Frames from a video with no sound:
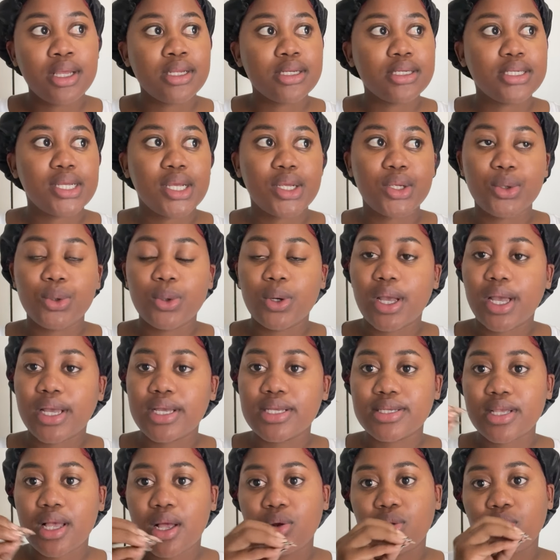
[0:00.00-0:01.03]
take you
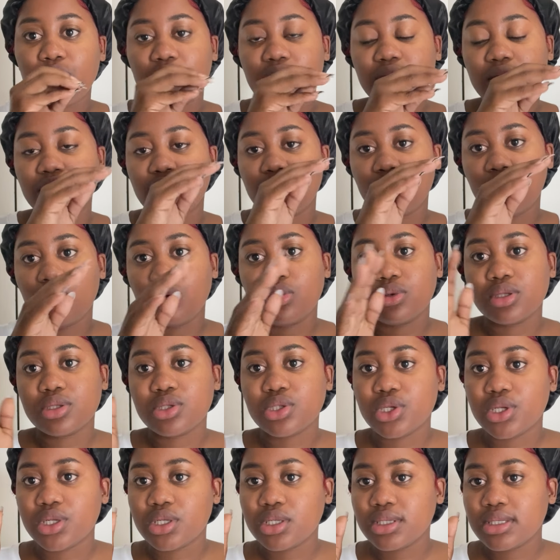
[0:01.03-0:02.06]
guys along in all the
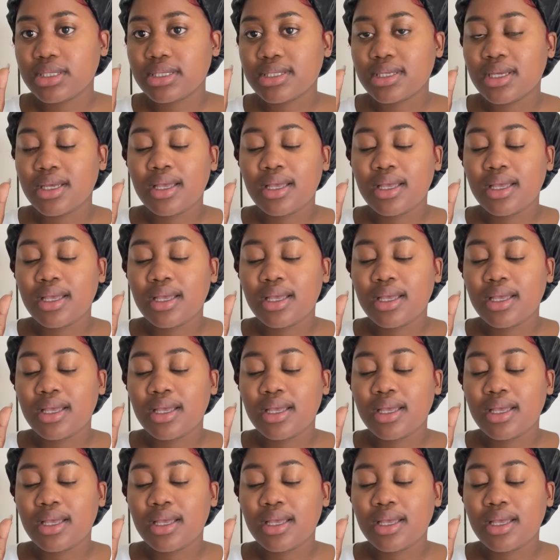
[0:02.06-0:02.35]
journeys